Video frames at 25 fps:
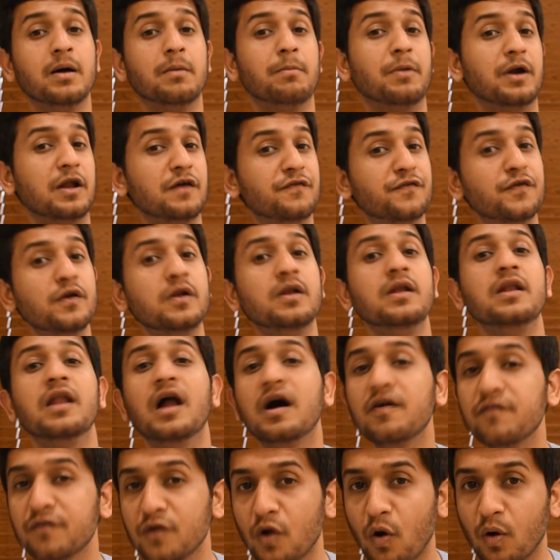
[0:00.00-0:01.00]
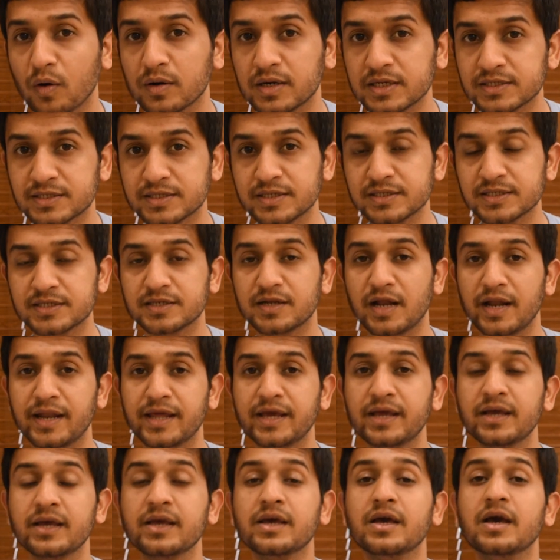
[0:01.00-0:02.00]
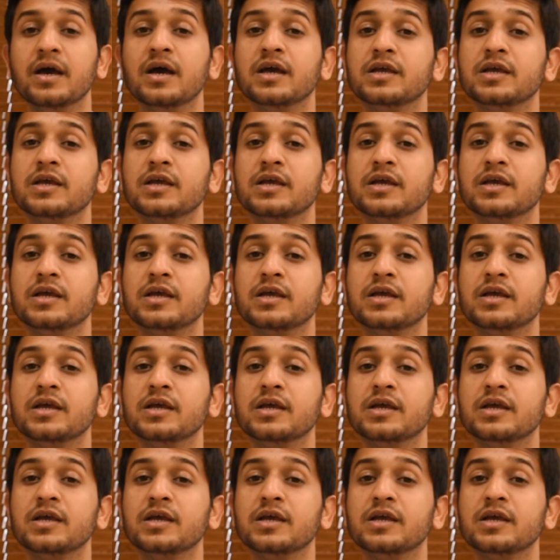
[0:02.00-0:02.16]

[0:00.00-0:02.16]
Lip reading: but if you love long-distance running,